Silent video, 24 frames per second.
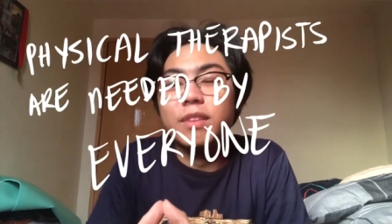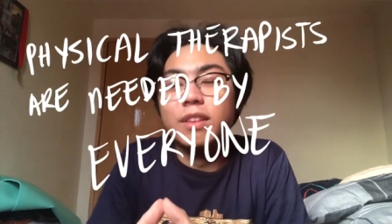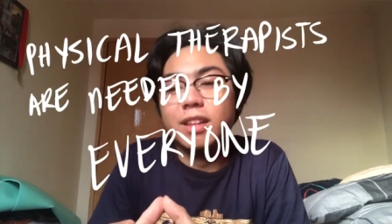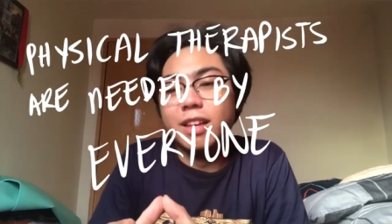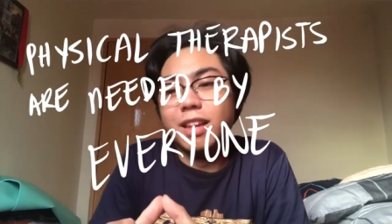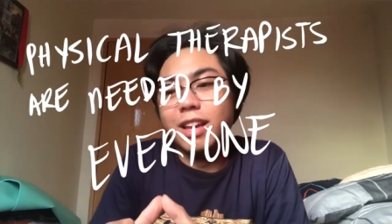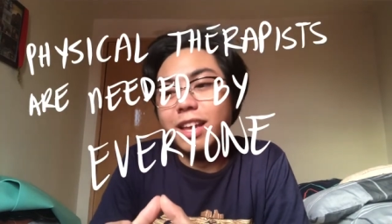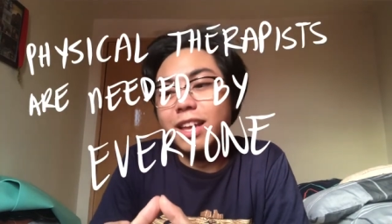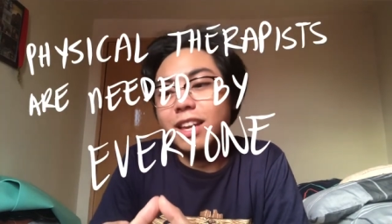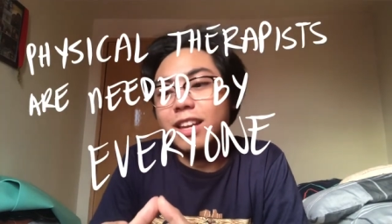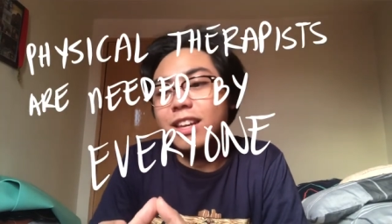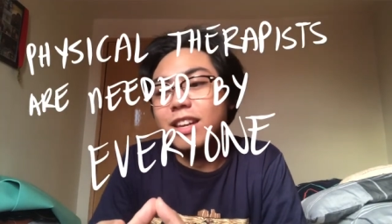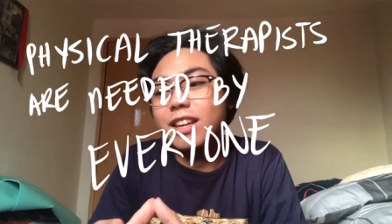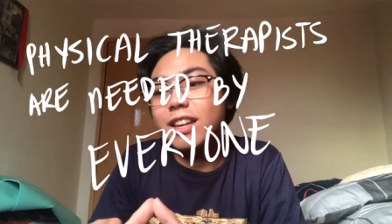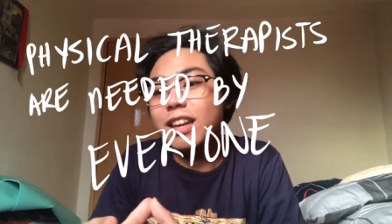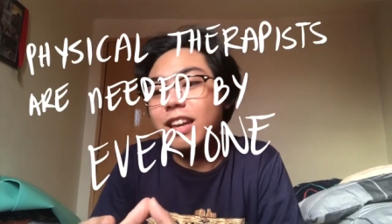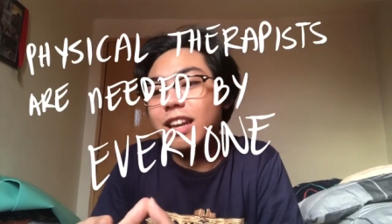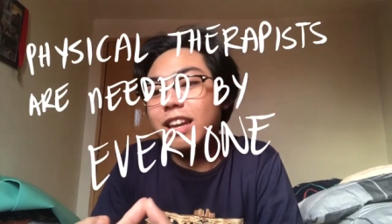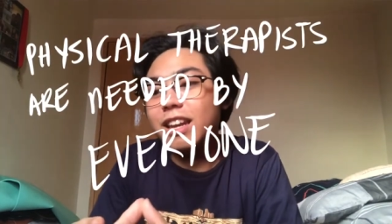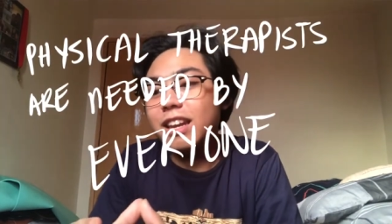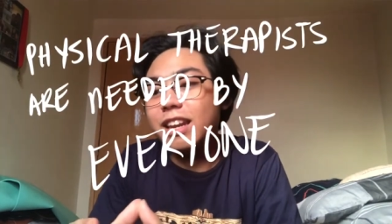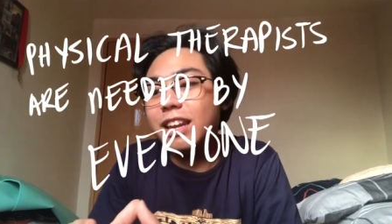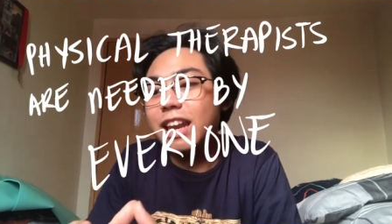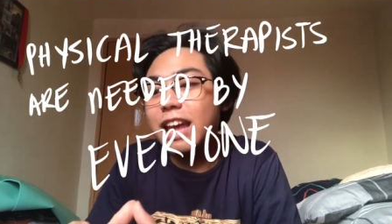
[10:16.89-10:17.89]
And
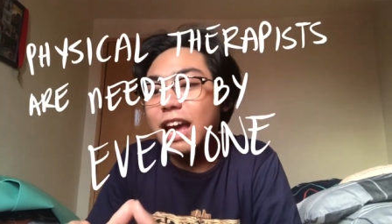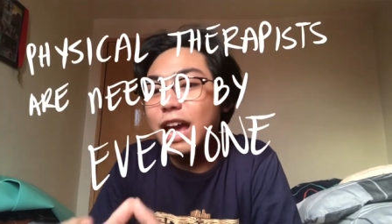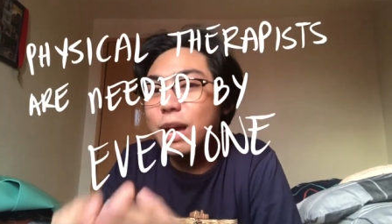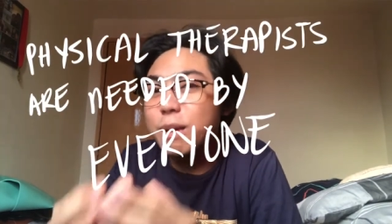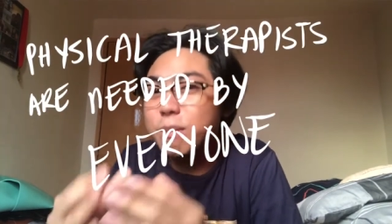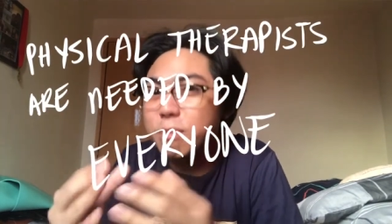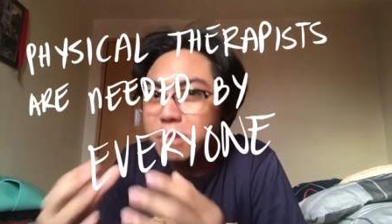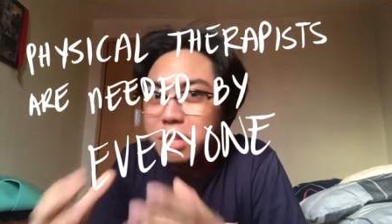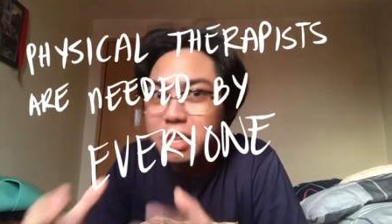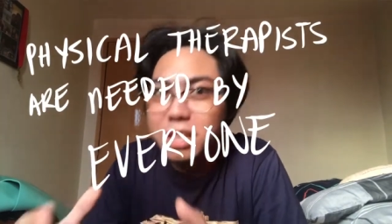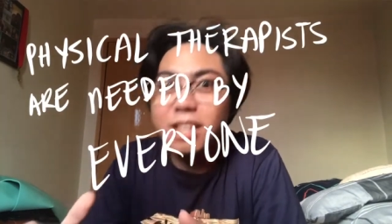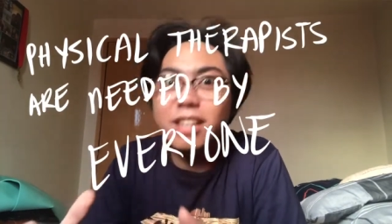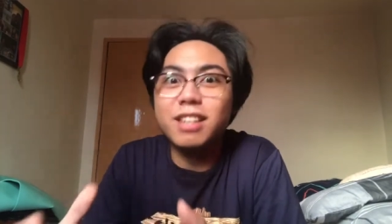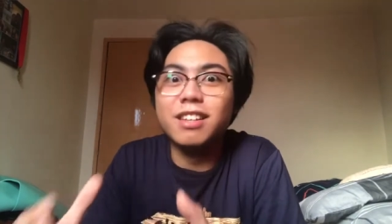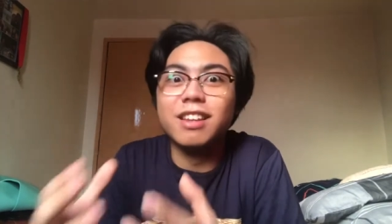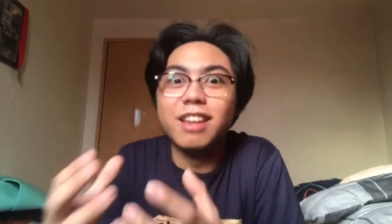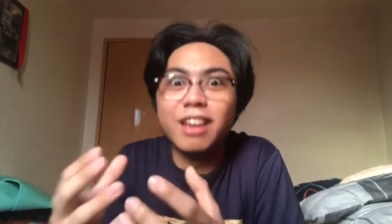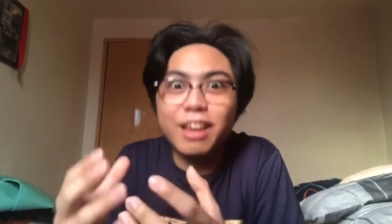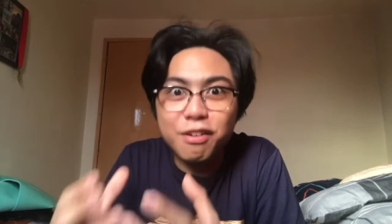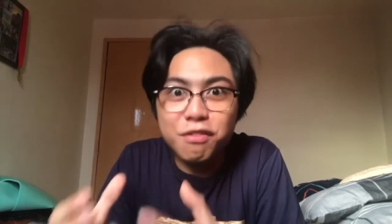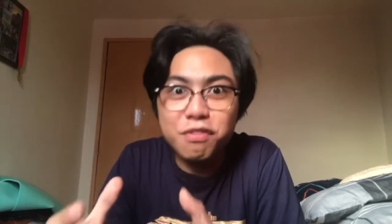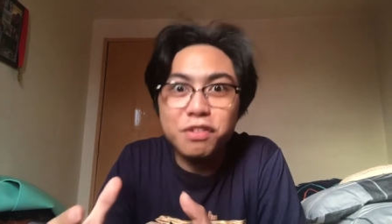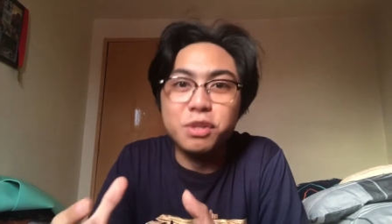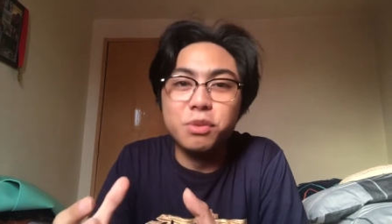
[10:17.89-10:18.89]
I mean
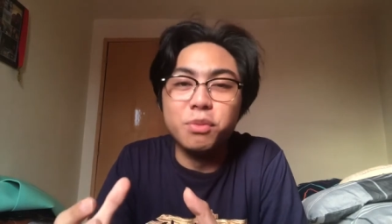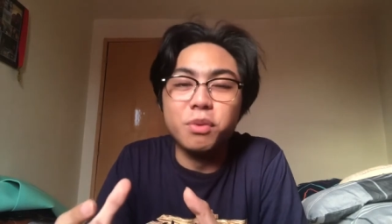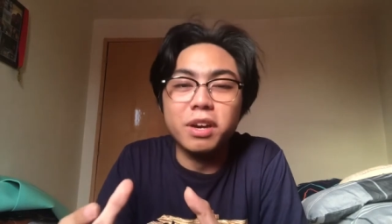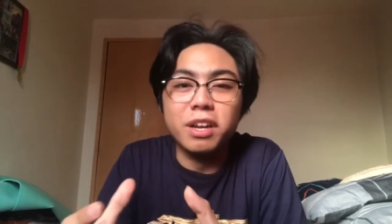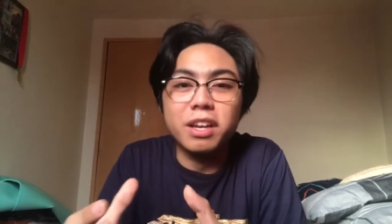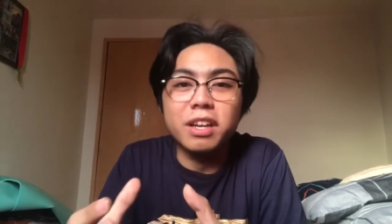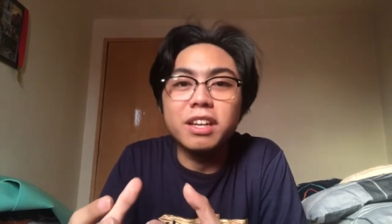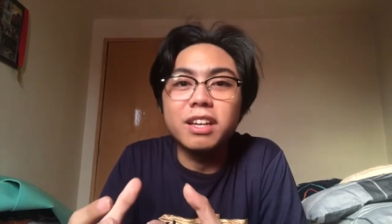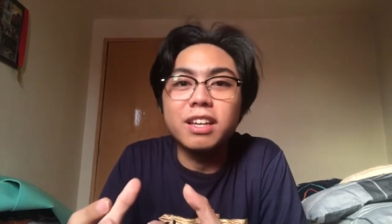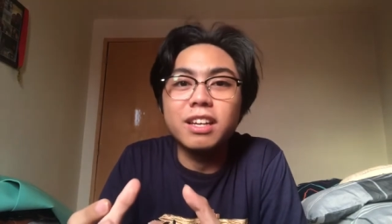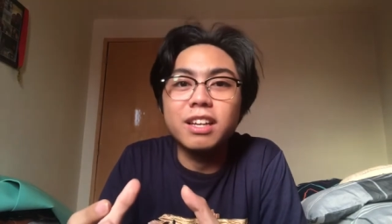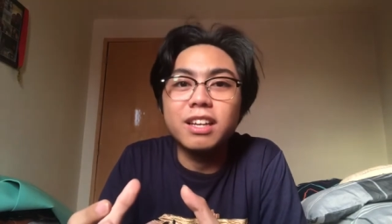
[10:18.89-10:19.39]
everyone.